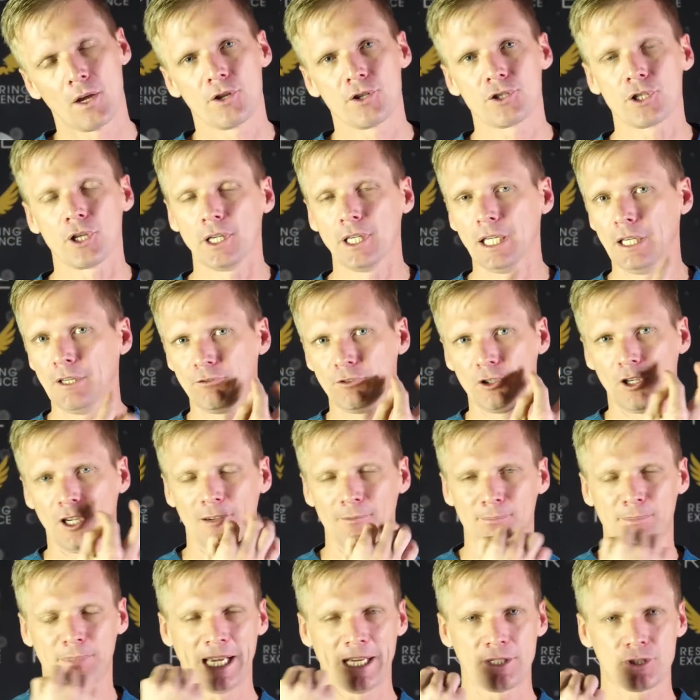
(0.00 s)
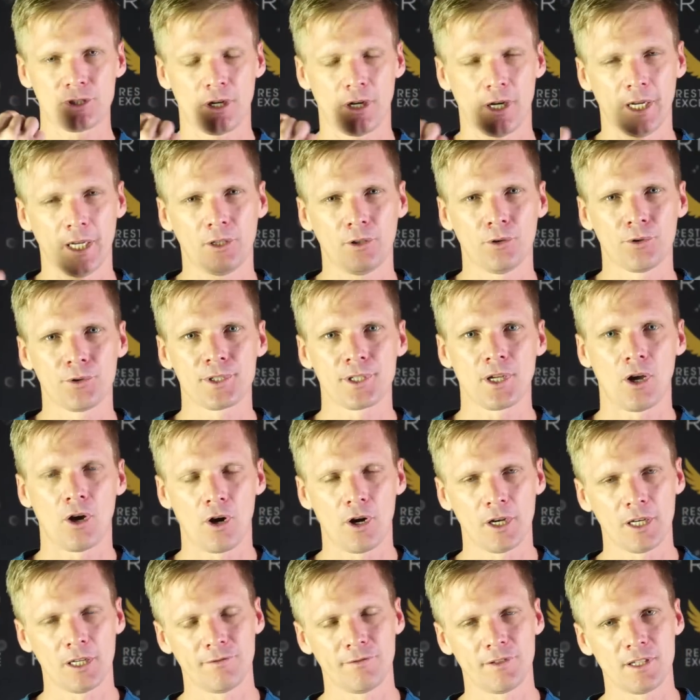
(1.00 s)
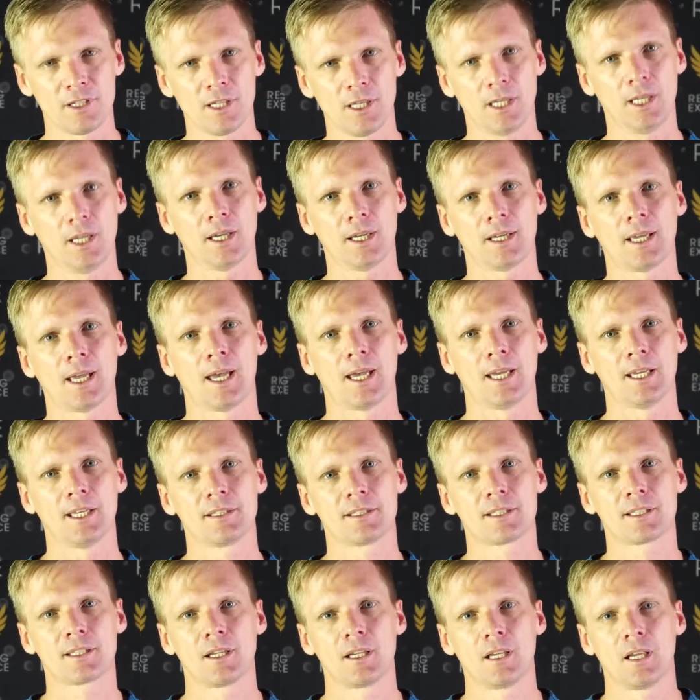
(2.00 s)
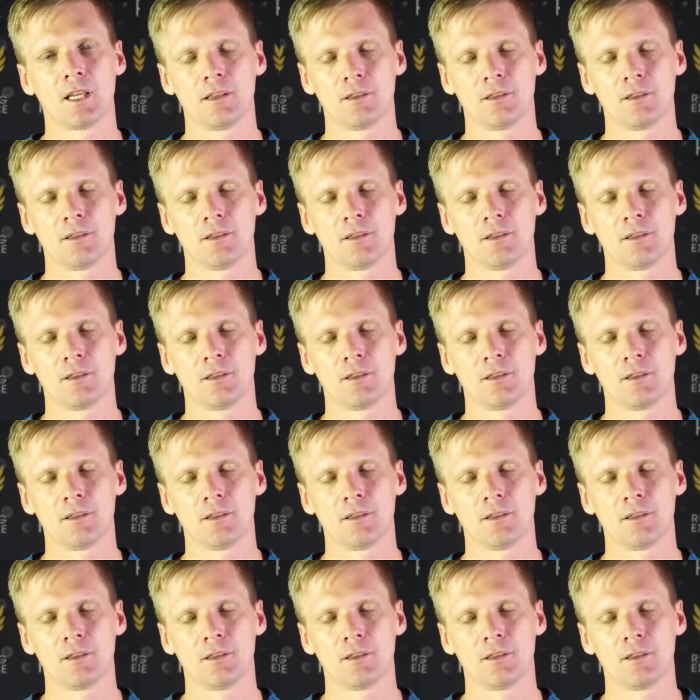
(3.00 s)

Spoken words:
So if you have black triangles on a veneer case